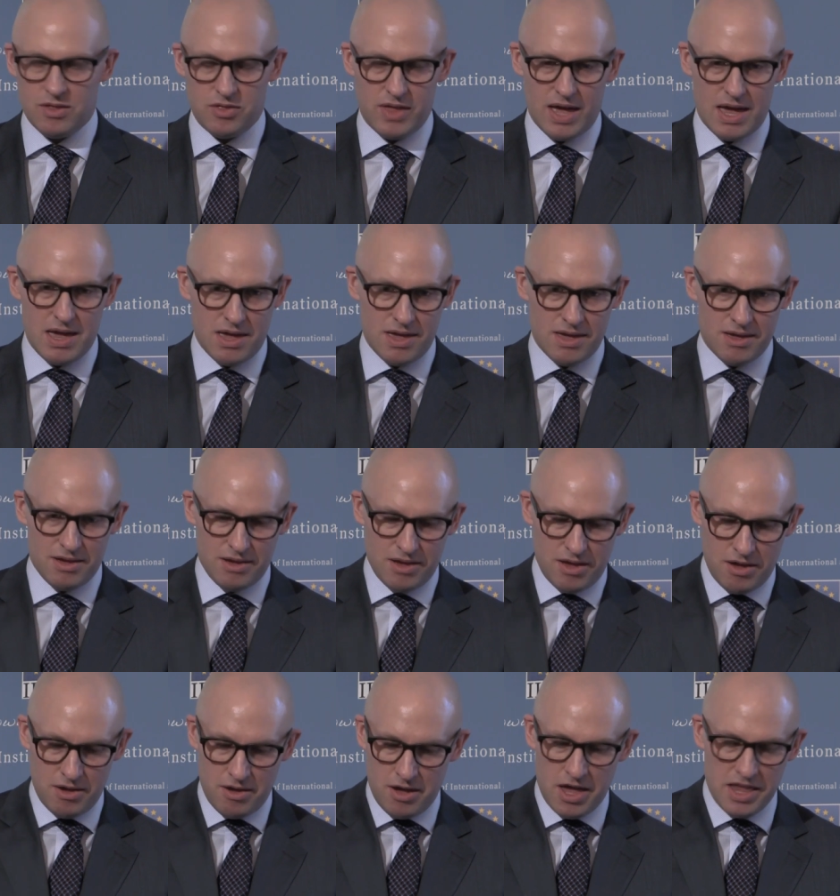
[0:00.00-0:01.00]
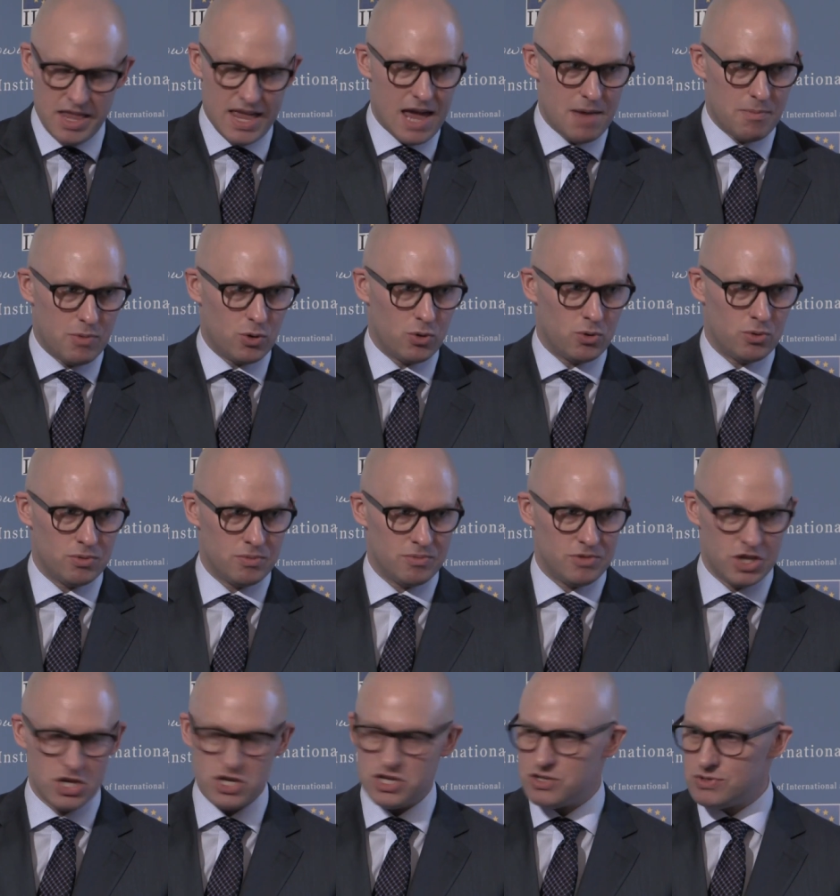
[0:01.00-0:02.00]
They enable
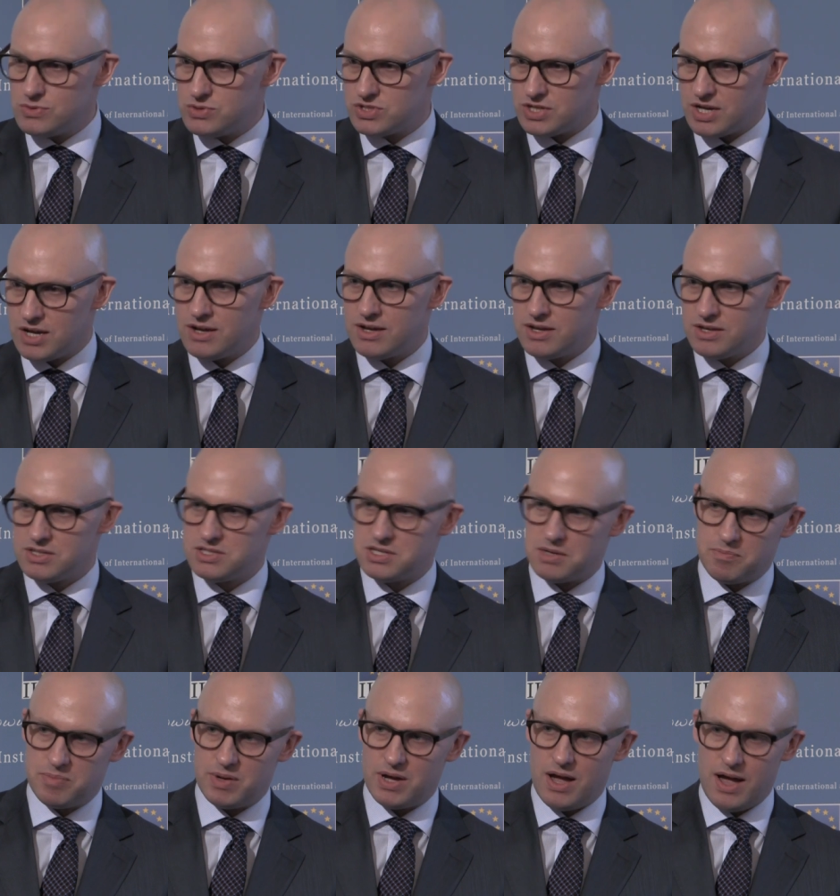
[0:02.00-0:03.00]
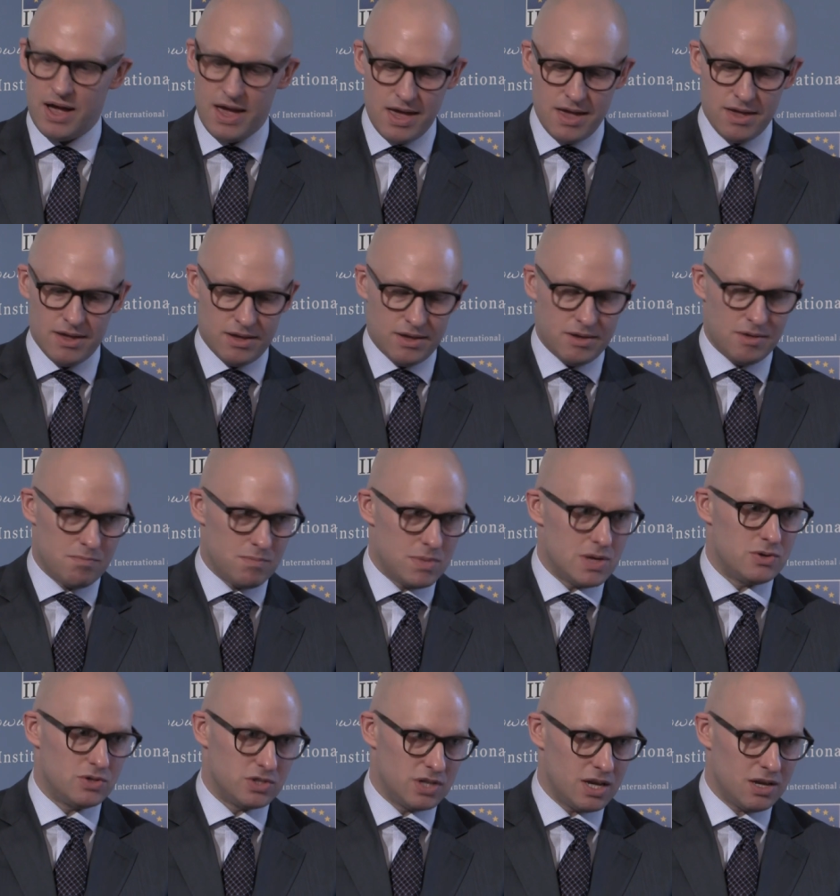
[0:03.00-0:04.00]
the user to buy
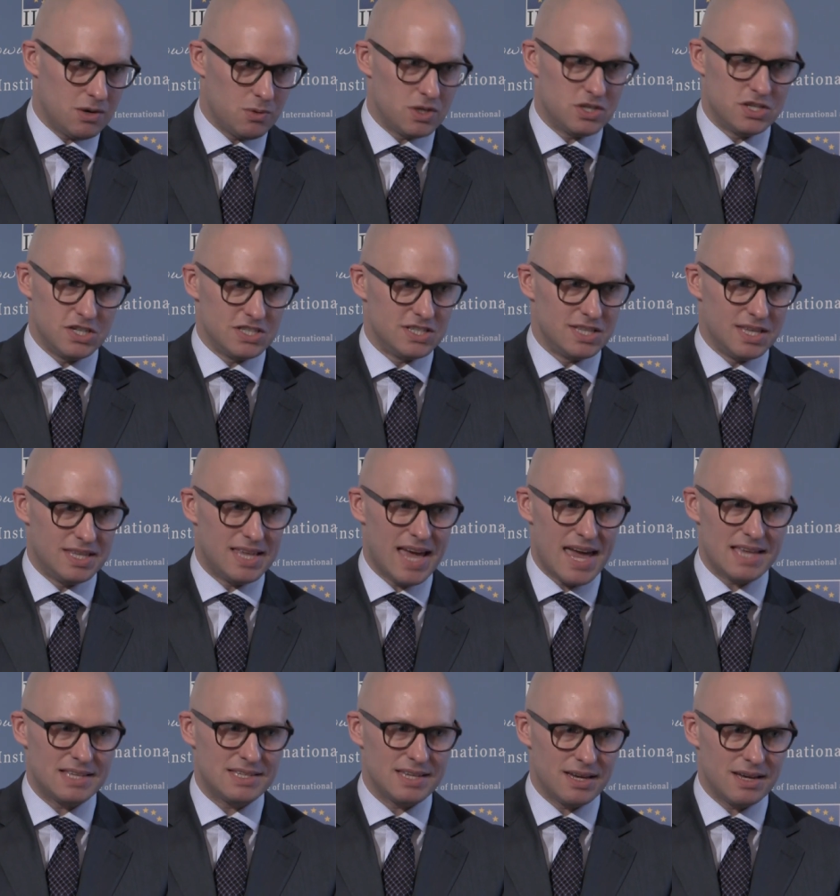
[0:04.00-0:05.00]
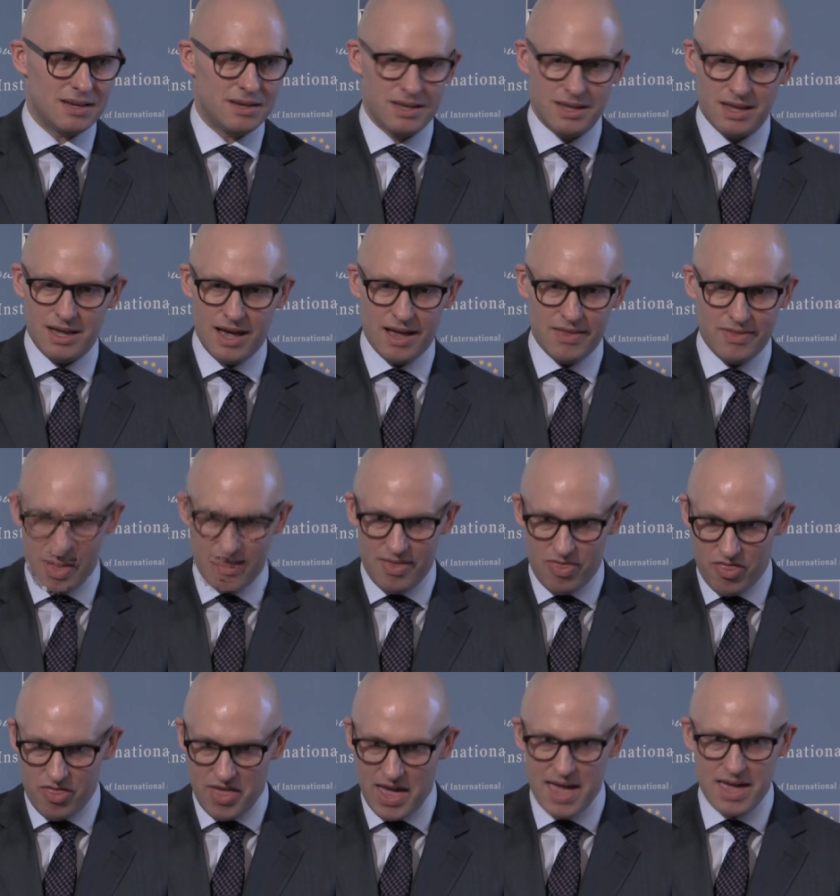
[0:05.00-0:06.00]
music, which is the data, and
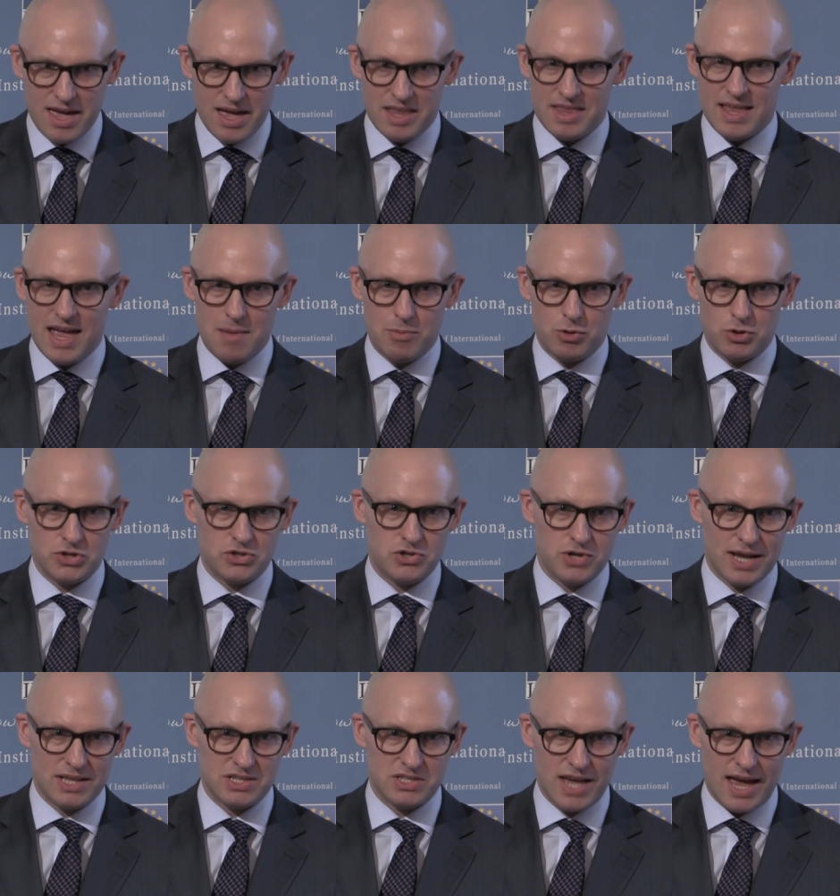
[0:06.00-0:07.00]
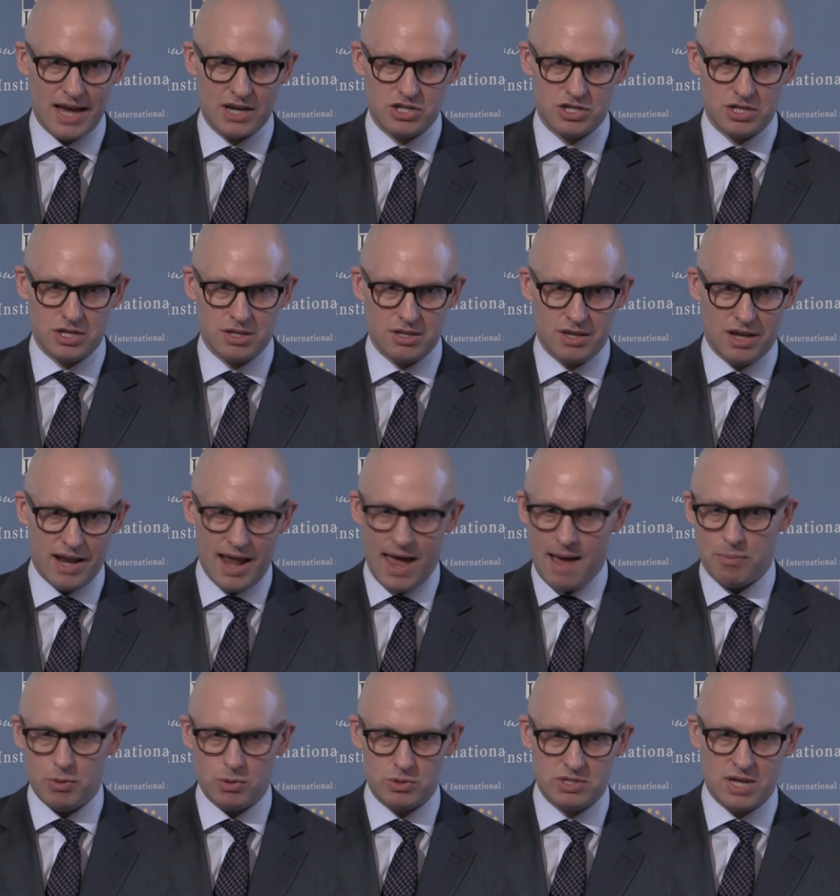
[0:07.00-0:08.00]
then they enable the transaction, and
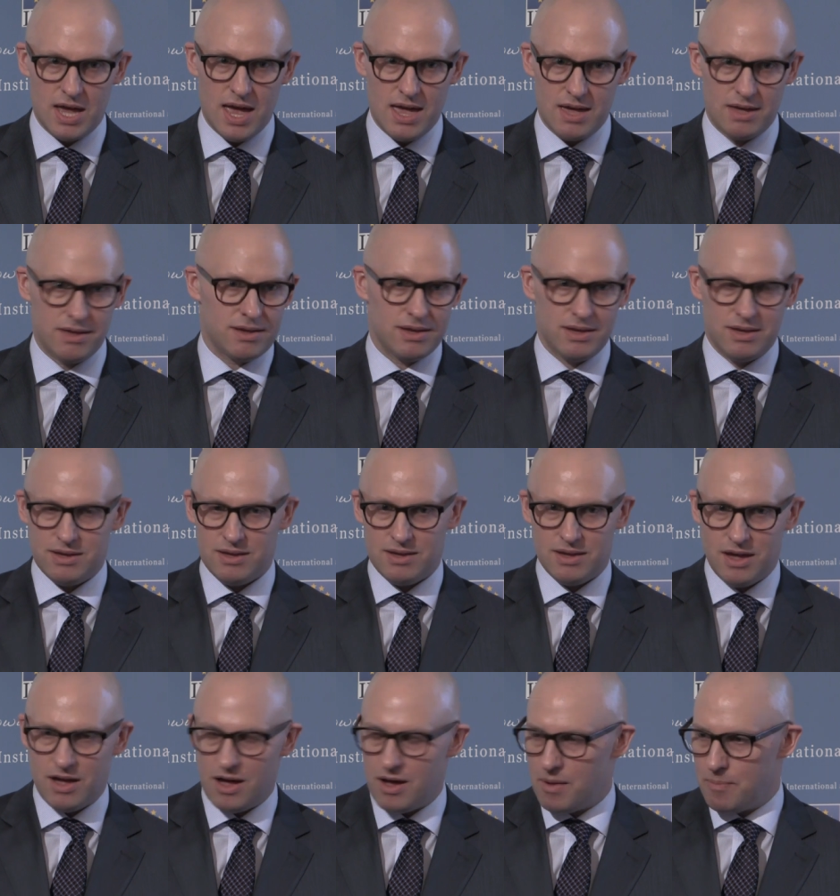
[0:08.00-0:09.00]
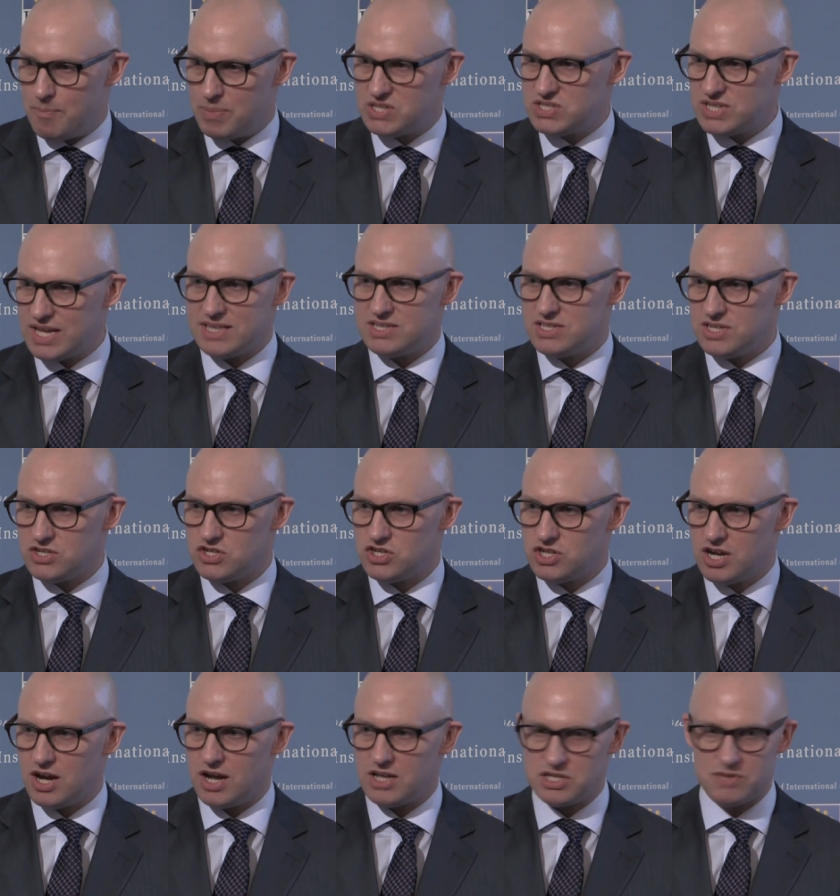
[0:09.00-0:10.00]
Apple take a
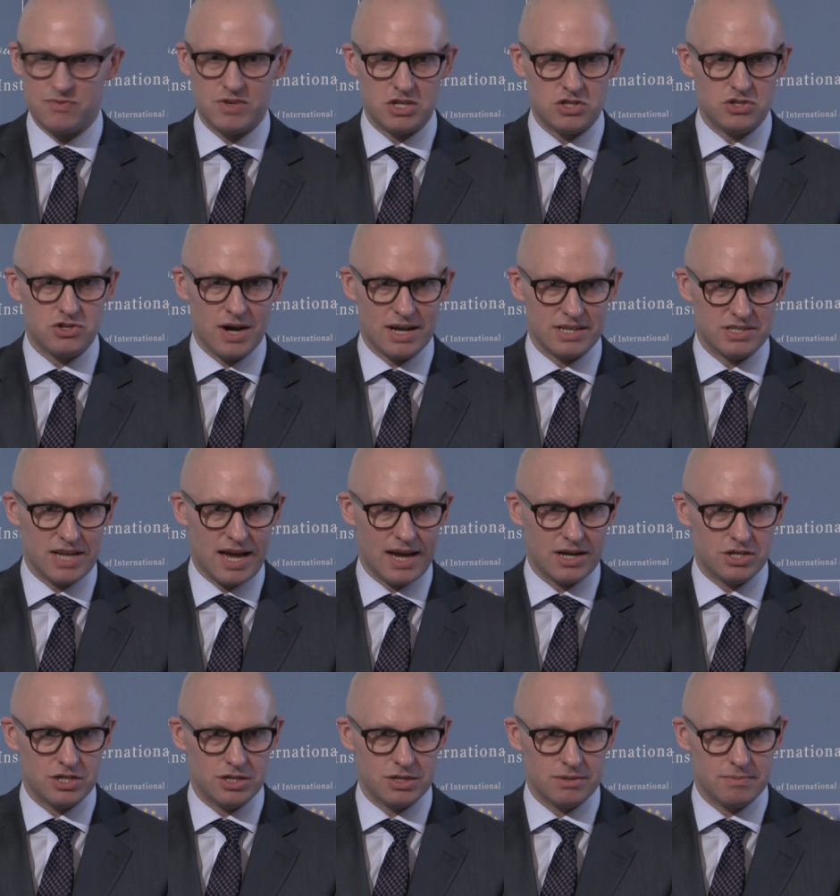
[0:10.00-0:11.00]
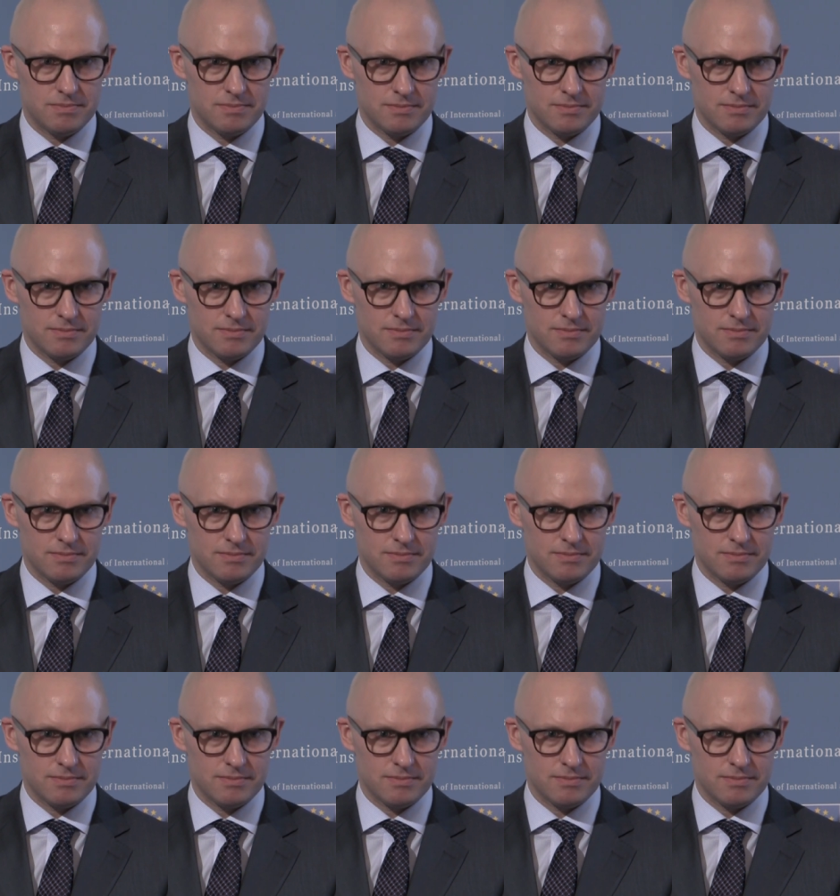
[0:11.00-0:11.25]
percentage cut of each transaction.